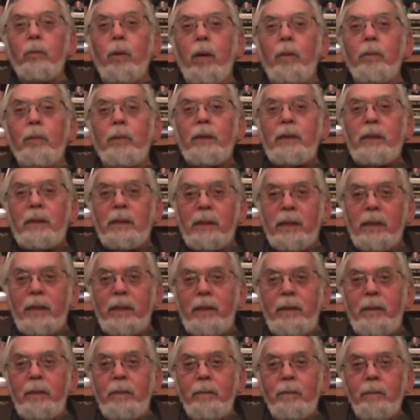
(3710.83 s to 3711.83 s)
what we
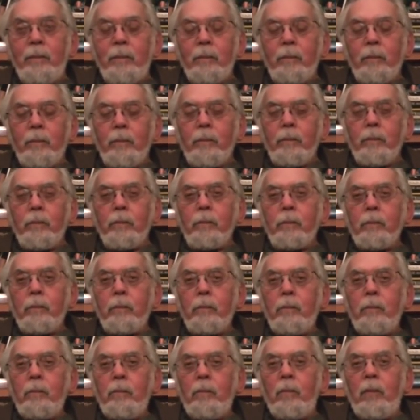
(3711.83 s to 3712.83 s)
see
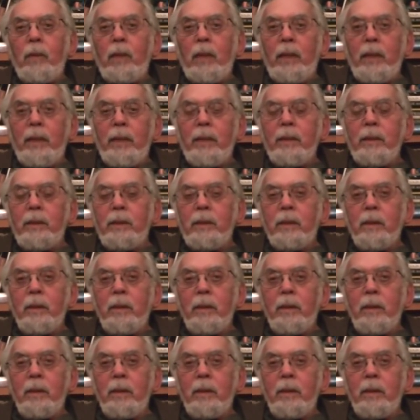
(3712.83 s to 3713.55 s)
is